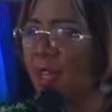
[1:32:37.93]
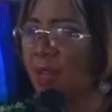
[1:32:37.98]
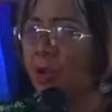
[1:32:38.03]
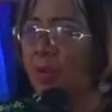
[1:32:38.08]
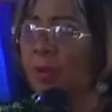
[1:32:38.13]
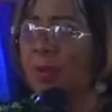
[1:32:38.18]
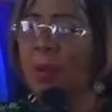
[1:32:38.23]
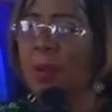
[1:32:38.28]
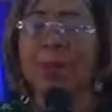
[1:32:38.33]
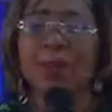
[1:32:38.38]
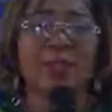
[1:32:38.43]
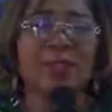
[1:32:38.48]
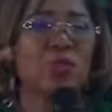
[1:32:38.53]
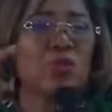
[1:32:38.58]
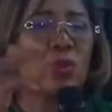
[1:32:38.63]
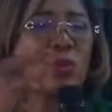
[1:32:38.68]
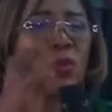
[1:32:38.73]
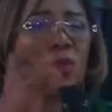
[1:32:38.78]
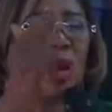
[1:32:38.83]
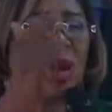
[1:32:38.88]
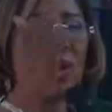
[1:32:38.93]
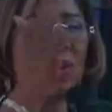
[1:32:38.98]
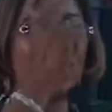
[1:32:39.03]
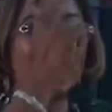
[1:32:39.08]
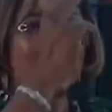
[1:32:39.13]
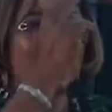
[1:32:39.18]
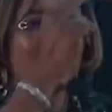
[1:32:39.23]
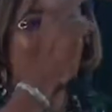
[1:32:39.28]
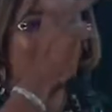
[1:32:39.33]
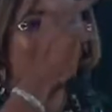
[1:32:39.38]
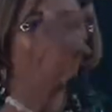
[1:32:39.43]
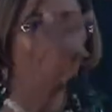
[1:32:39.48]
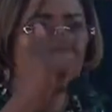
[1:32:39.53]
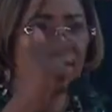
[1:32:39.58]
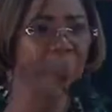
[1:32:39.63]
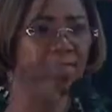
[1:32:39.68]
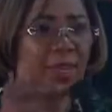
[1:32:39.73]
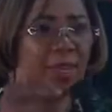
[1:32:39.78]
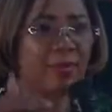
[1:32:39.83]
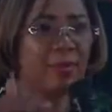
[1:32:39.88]
Remember the scripture I read the first
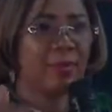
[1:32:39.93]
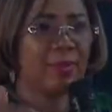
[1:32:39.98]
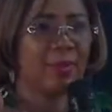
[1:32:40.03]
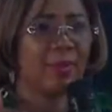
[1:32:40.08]
time.